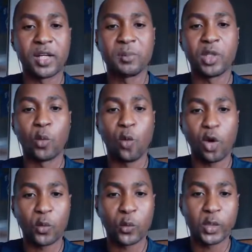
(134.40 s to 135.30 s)
the
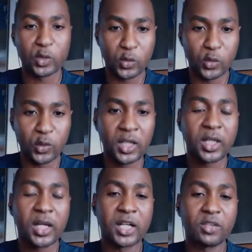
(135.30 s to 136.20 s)
work we do
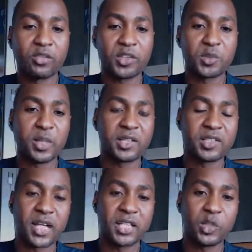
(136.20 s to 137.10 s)
at
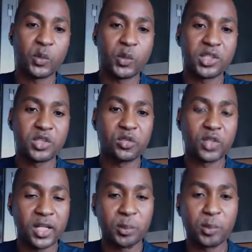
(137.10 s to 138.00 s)
TransparencIT, which is
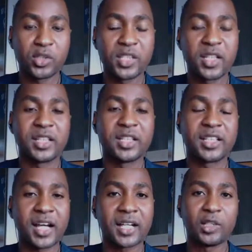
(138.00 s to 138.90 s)
very important in
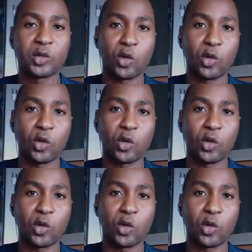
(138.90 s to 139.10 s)
tackling